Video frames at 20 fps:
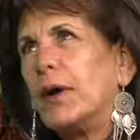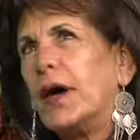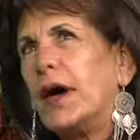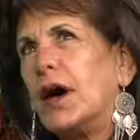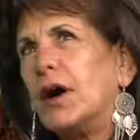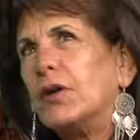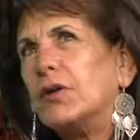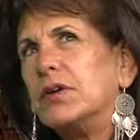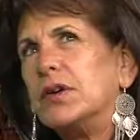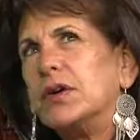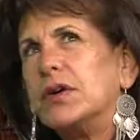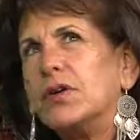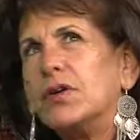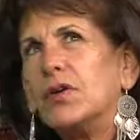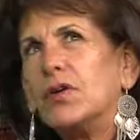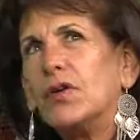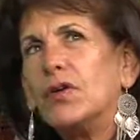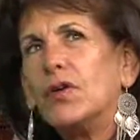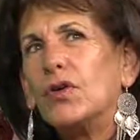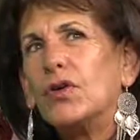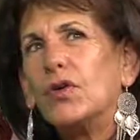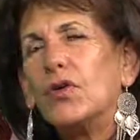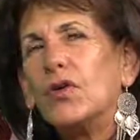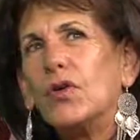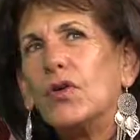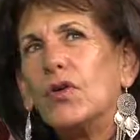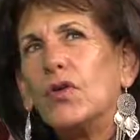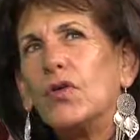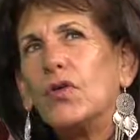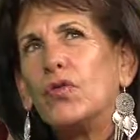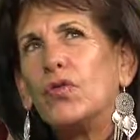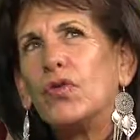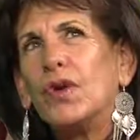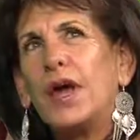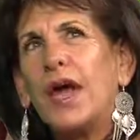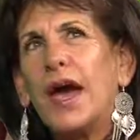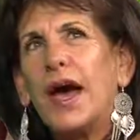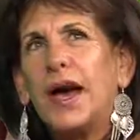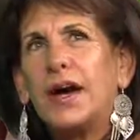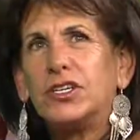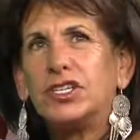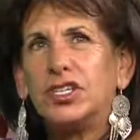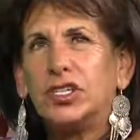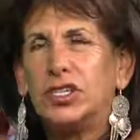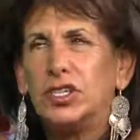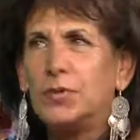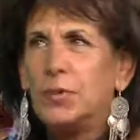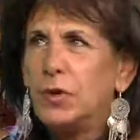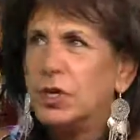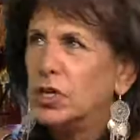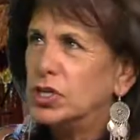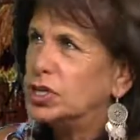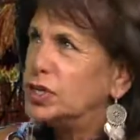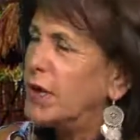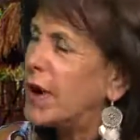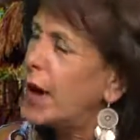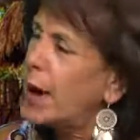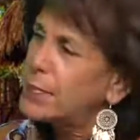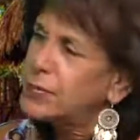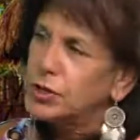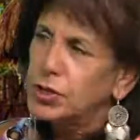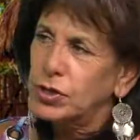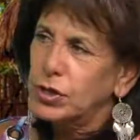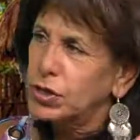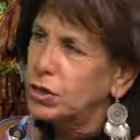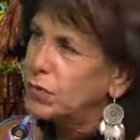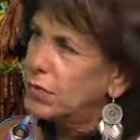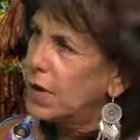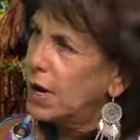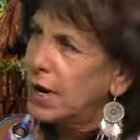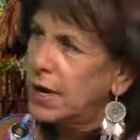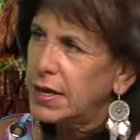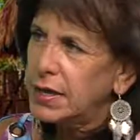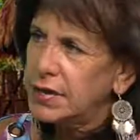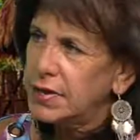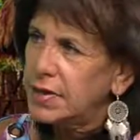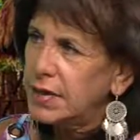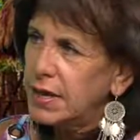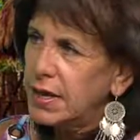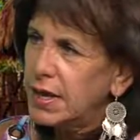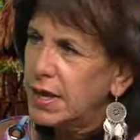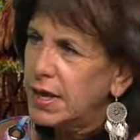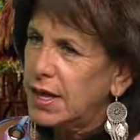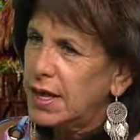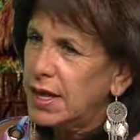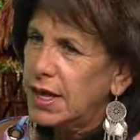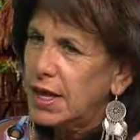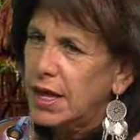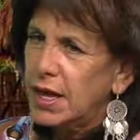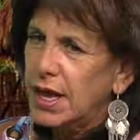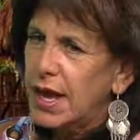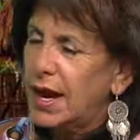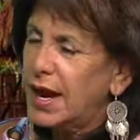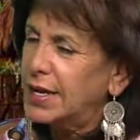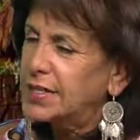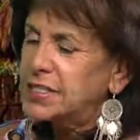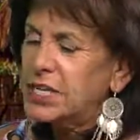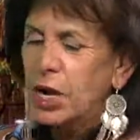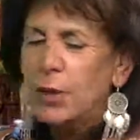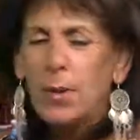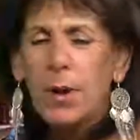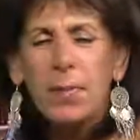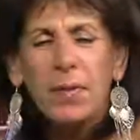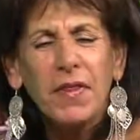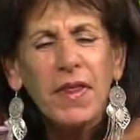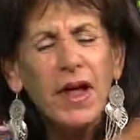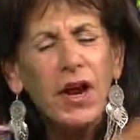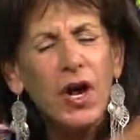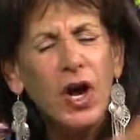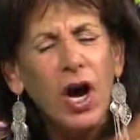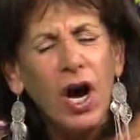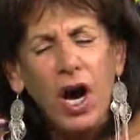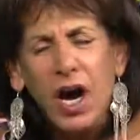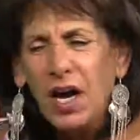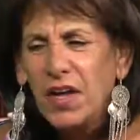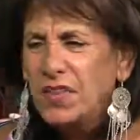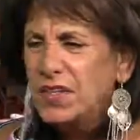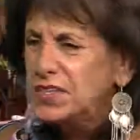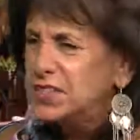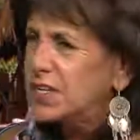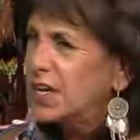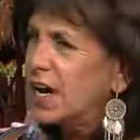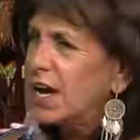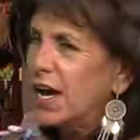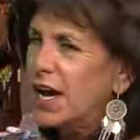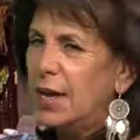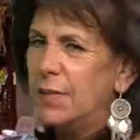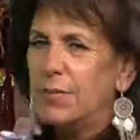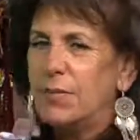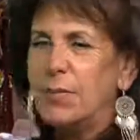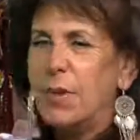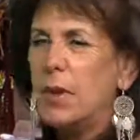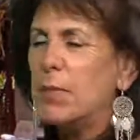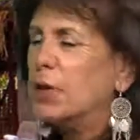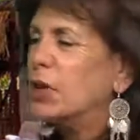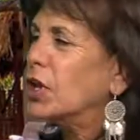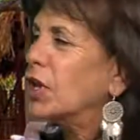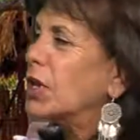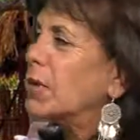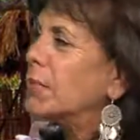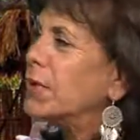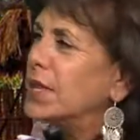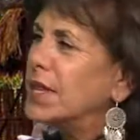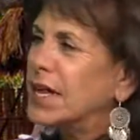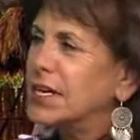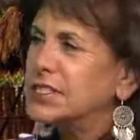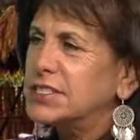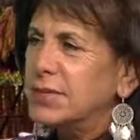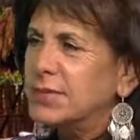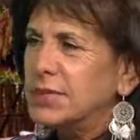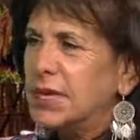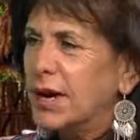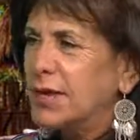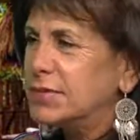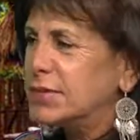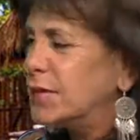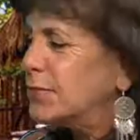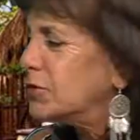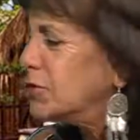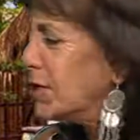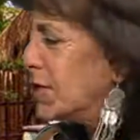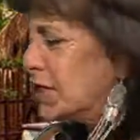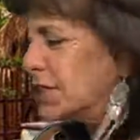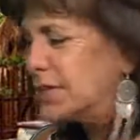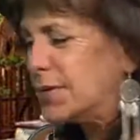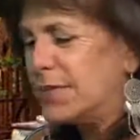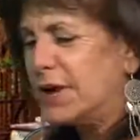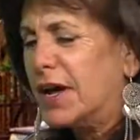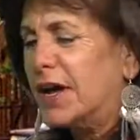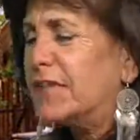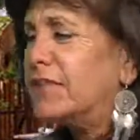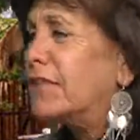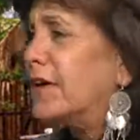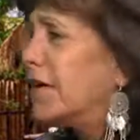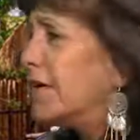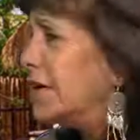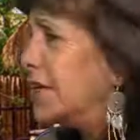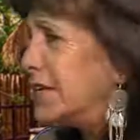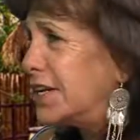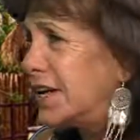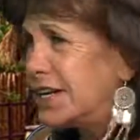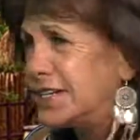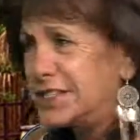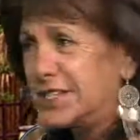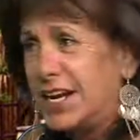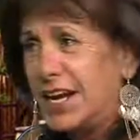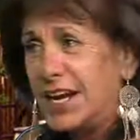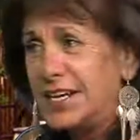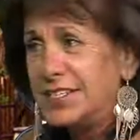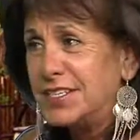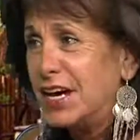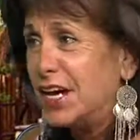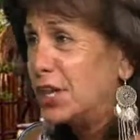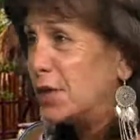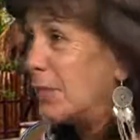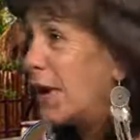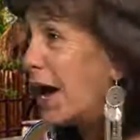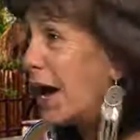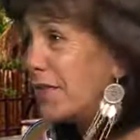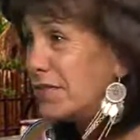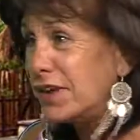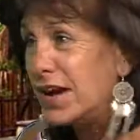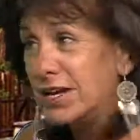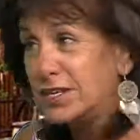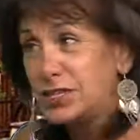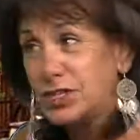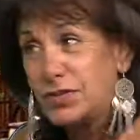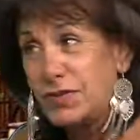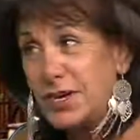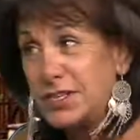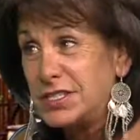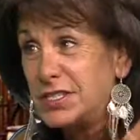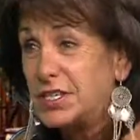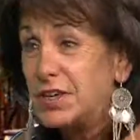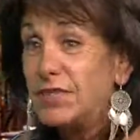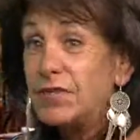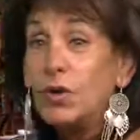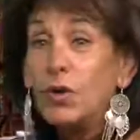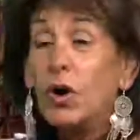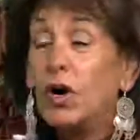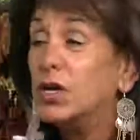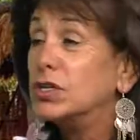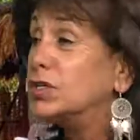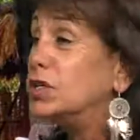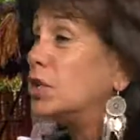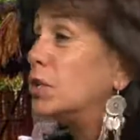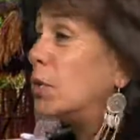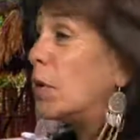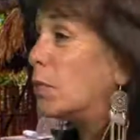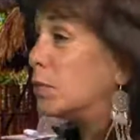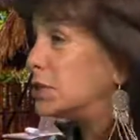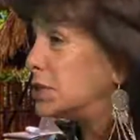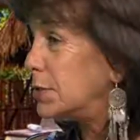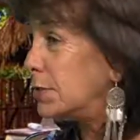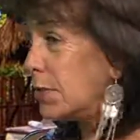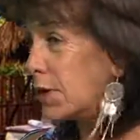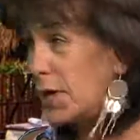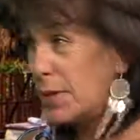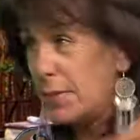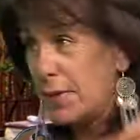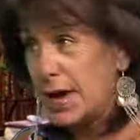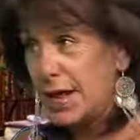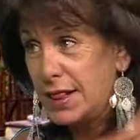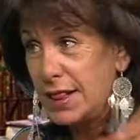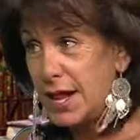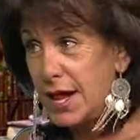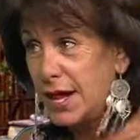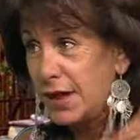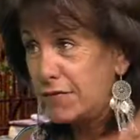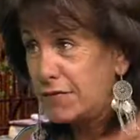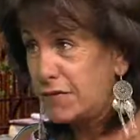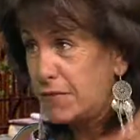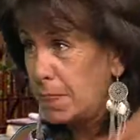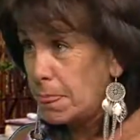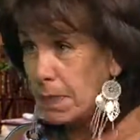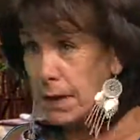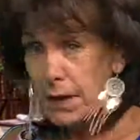about reactions? Because you're absolutely right. And I tell people that all the time. People look at me like sometimes I'm drinking some kind of fairy dust. And I tell them, I've got stresses. If you all knew what was in my life.